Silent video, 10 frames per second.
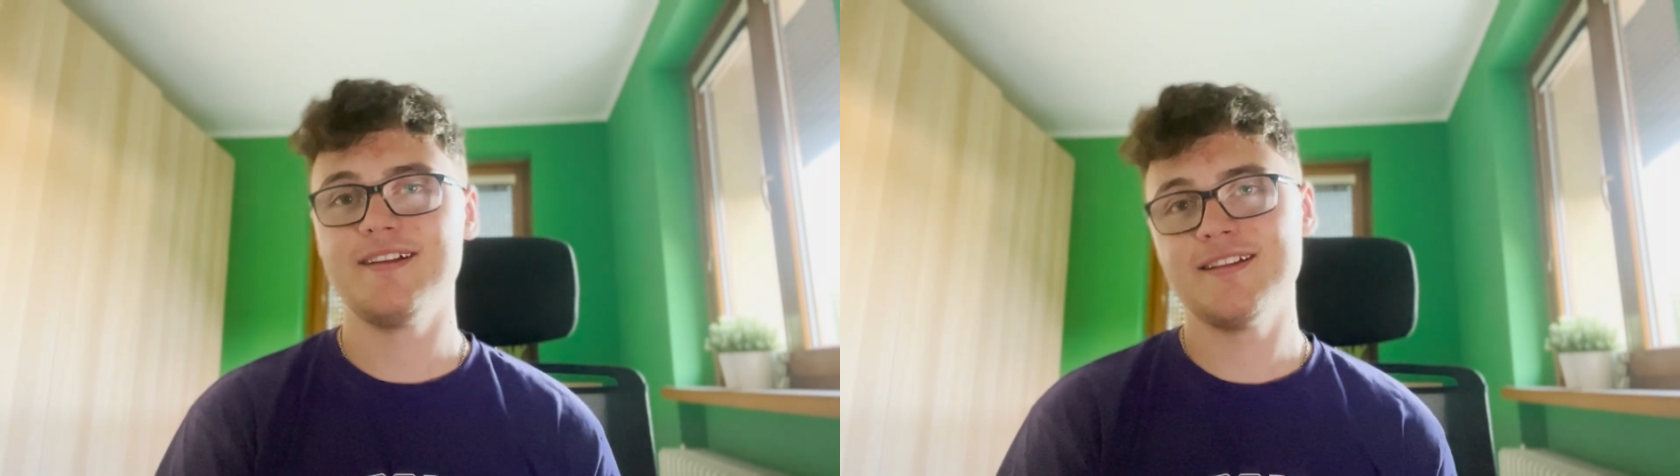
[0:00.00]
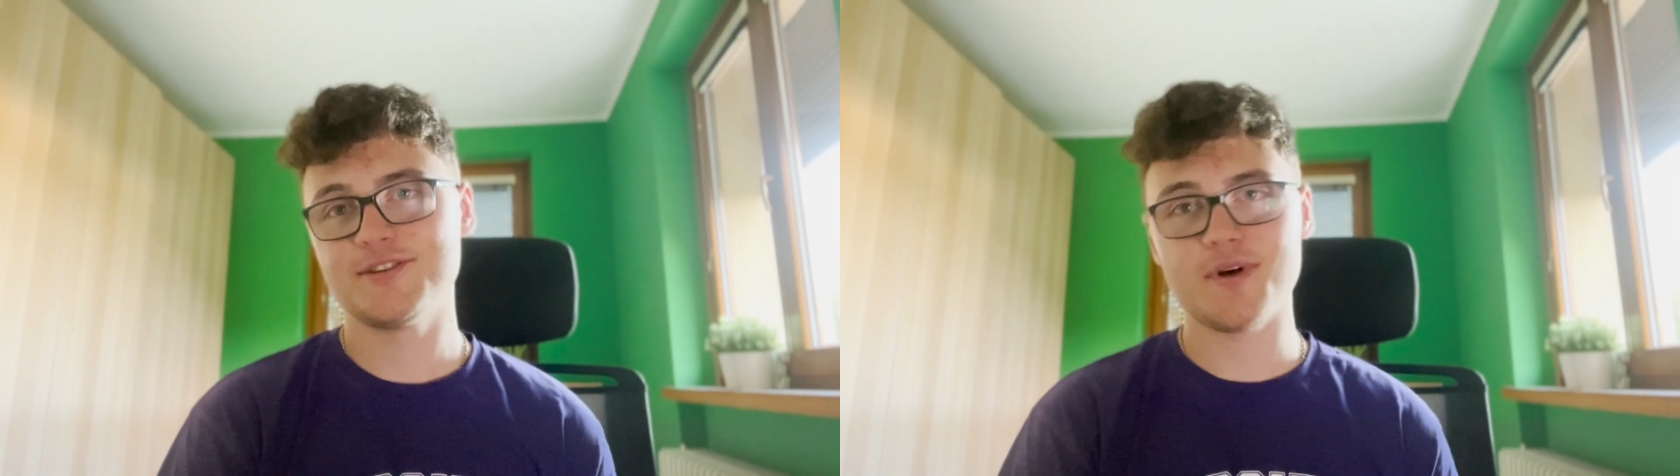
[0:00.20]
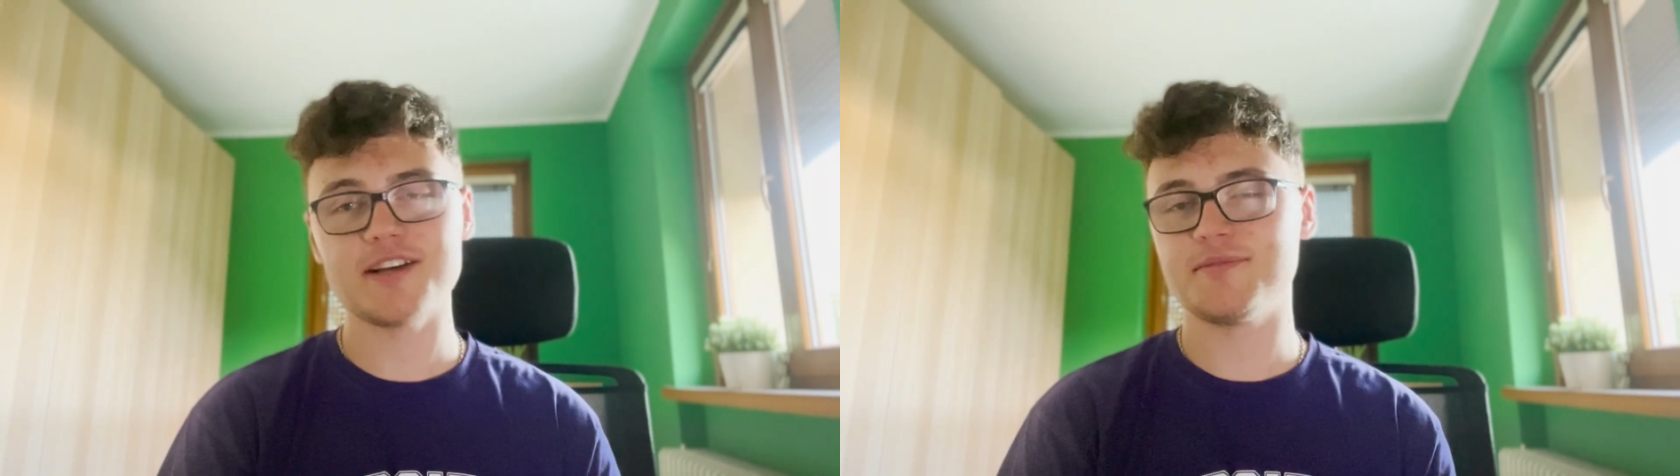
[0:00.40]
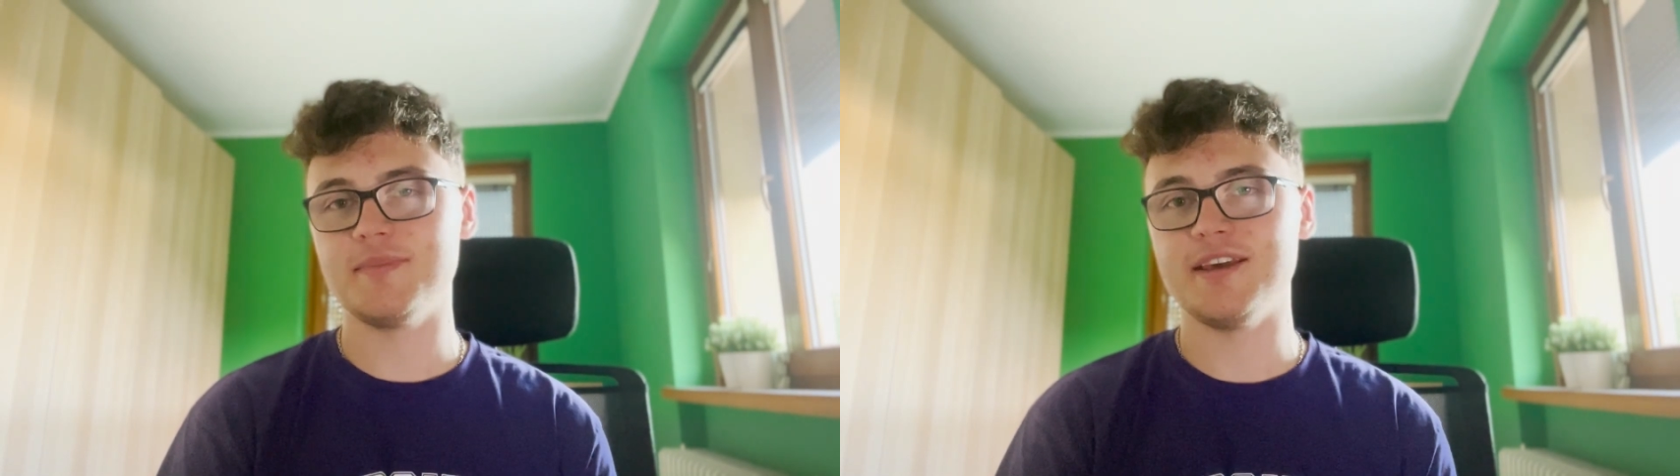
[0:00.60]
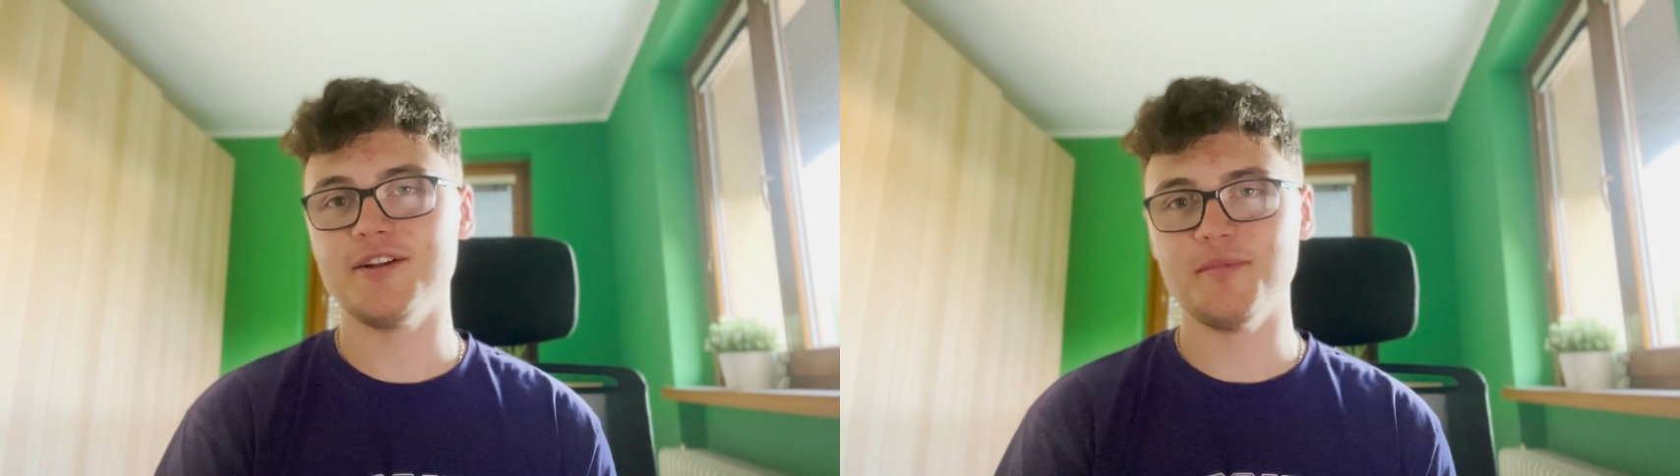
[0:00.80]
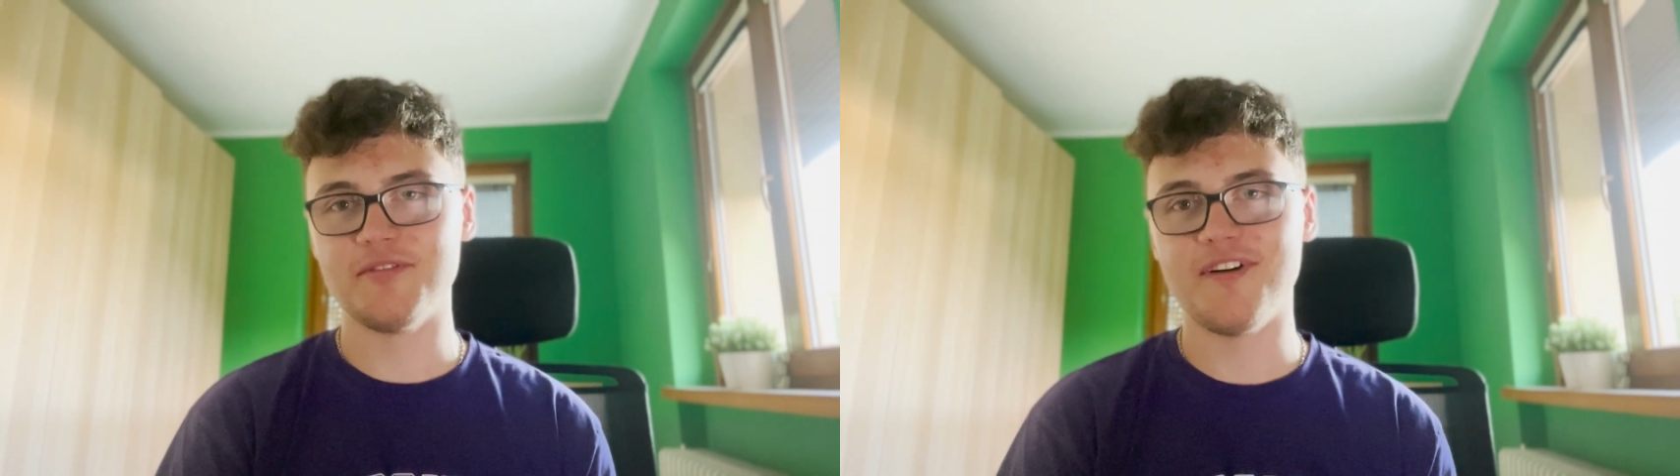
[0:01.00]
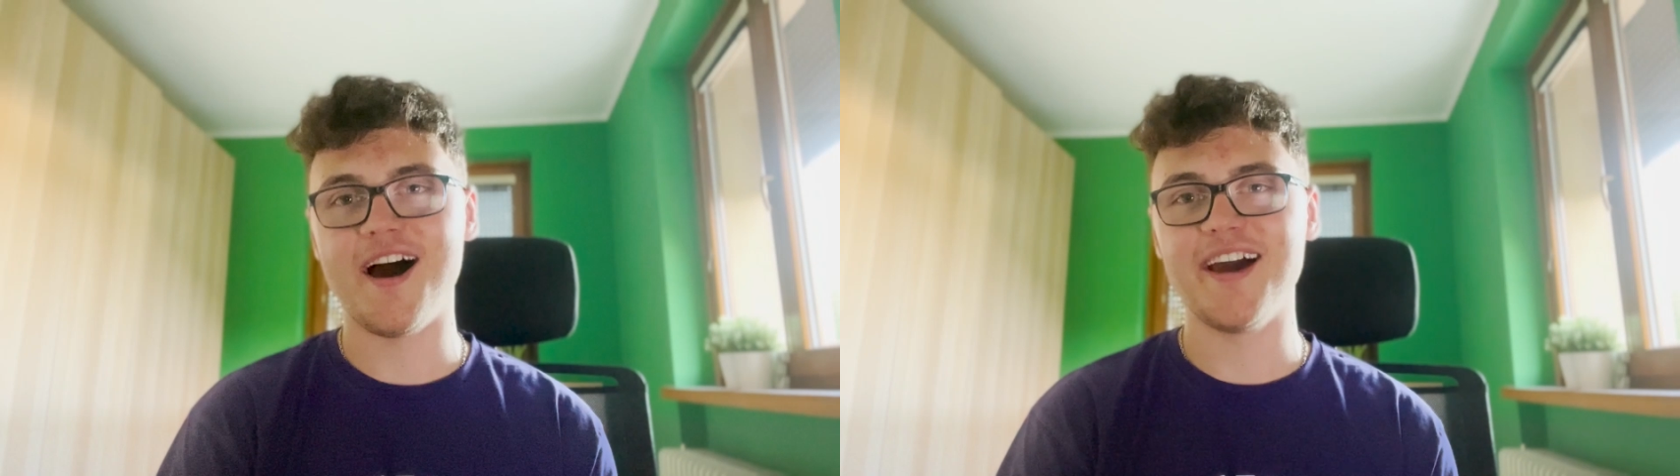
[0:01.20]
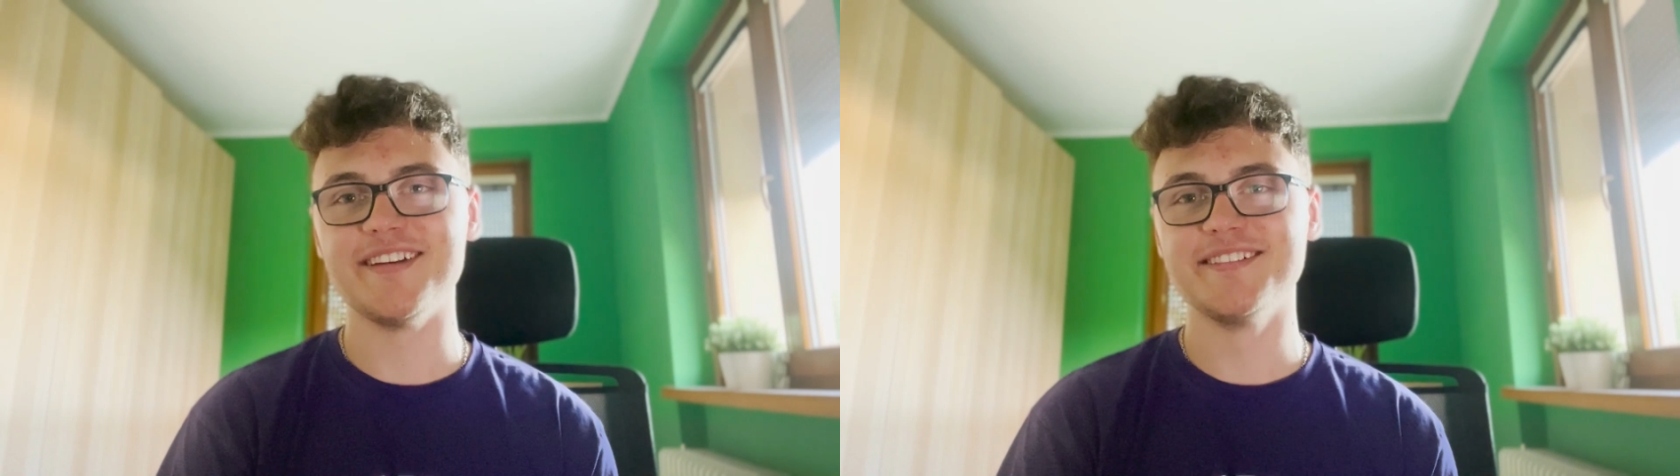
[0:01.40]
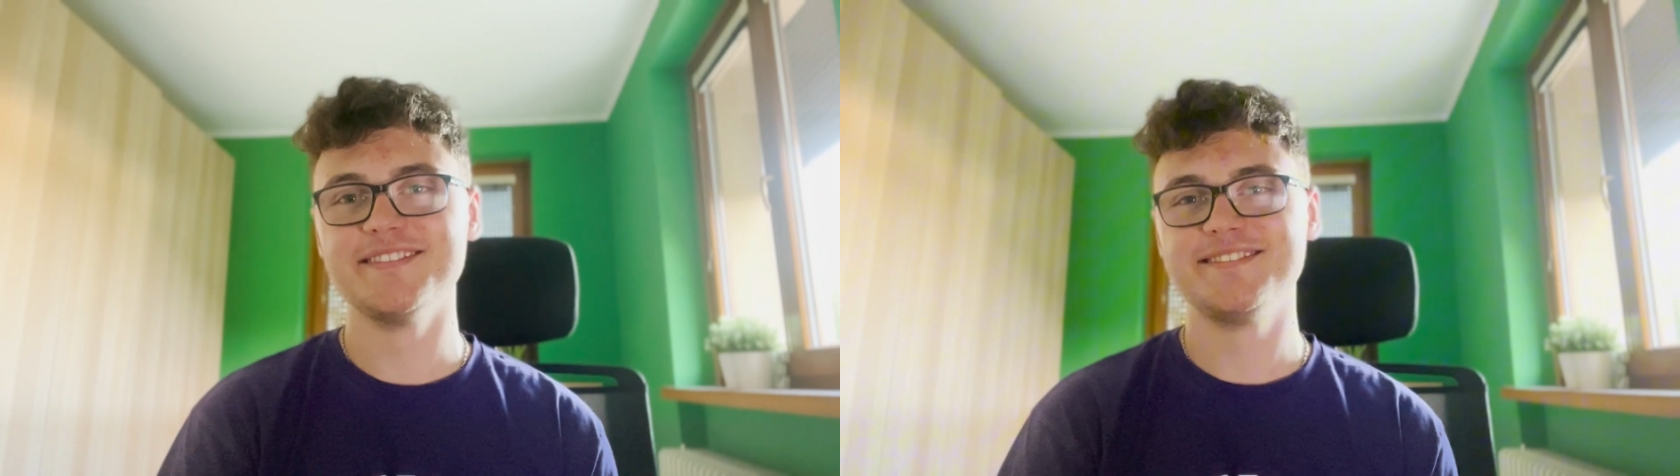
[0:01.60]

Trust me, you'll be fine.